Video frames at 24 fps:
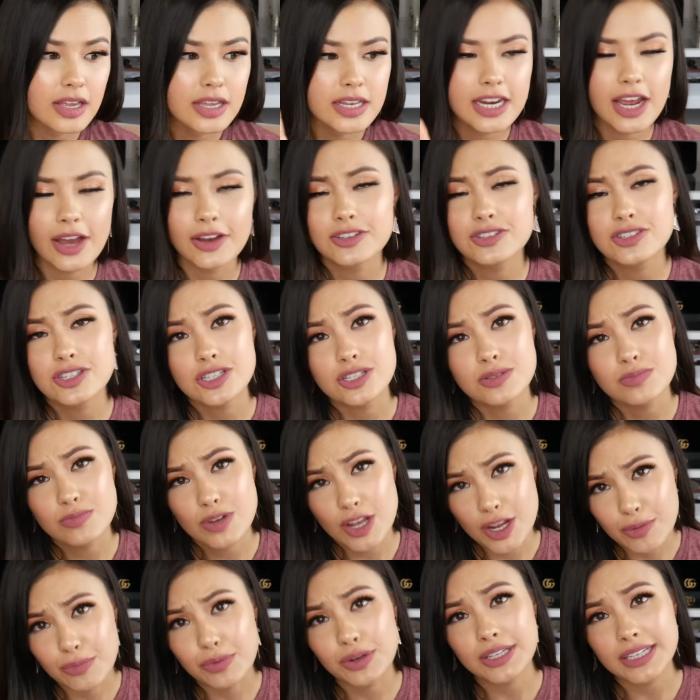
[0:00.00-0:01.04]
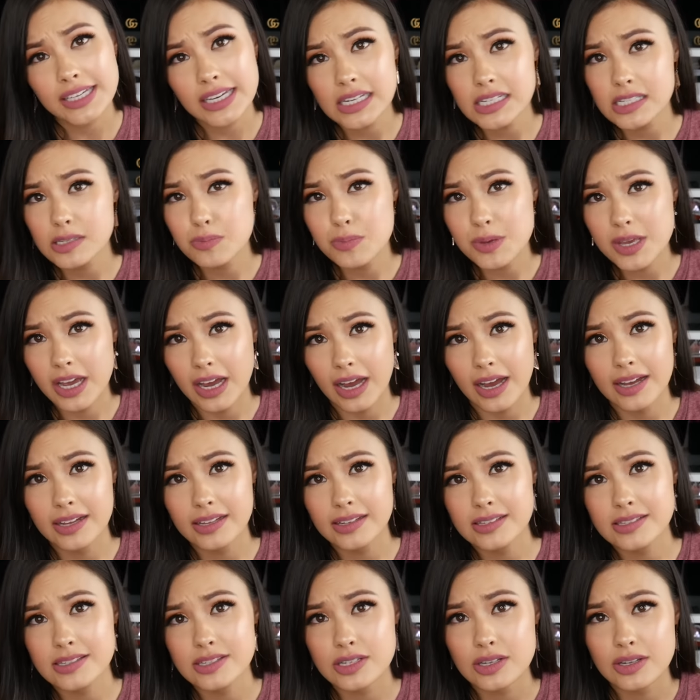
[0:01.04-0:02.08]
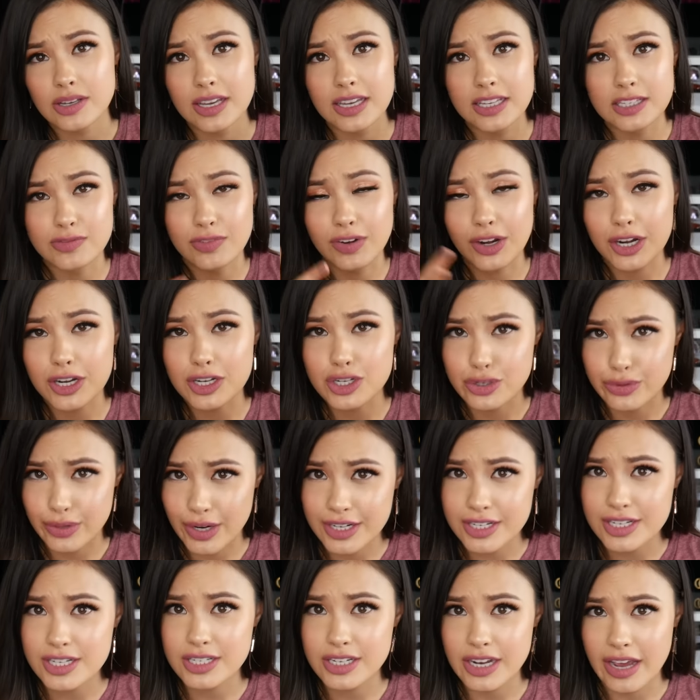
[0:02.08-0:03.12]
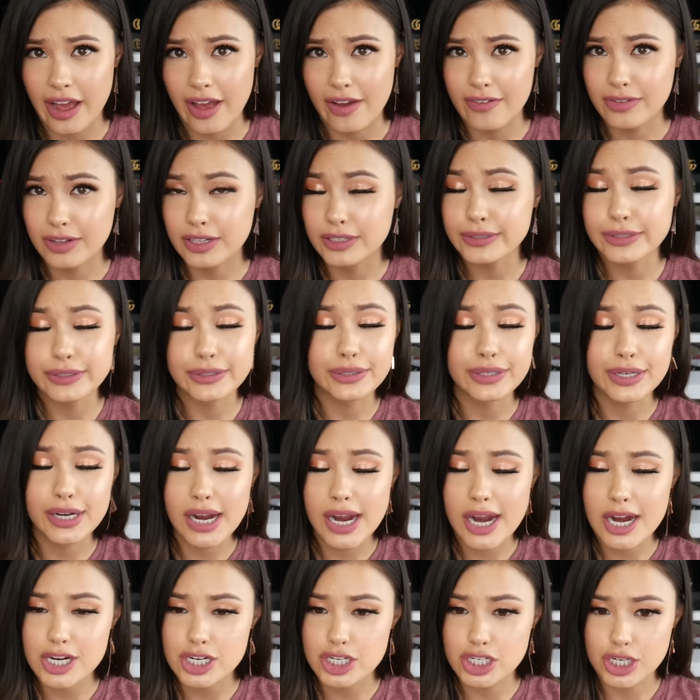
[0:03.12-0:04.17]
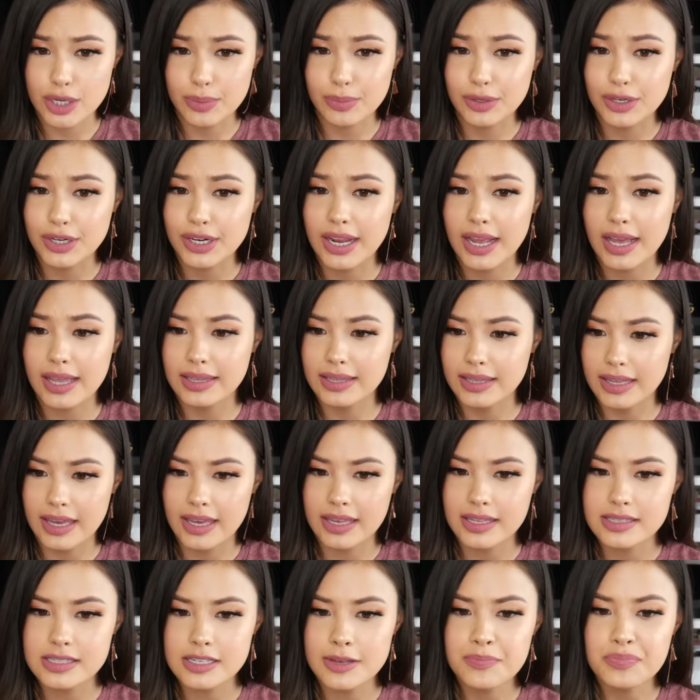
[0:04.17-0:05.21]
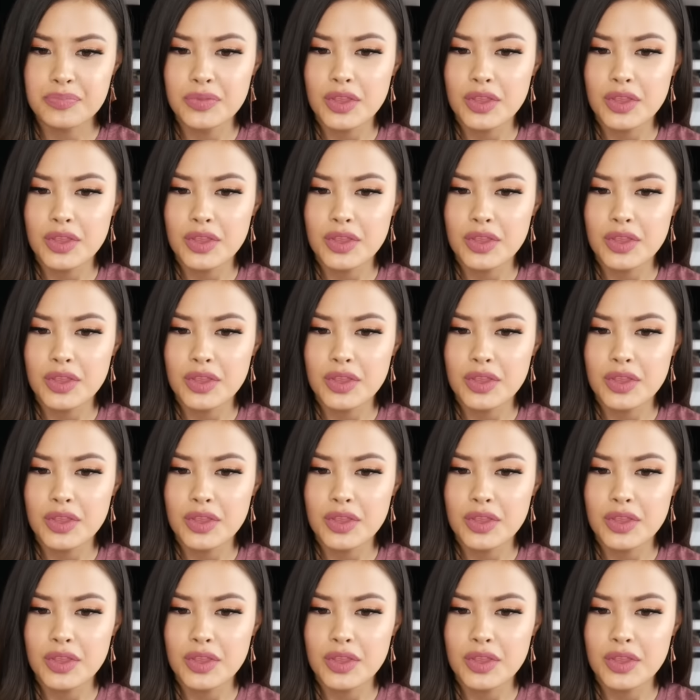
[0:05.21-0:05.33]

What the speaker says: Now it really is because it's very trendy to have glittery, shimmery lids.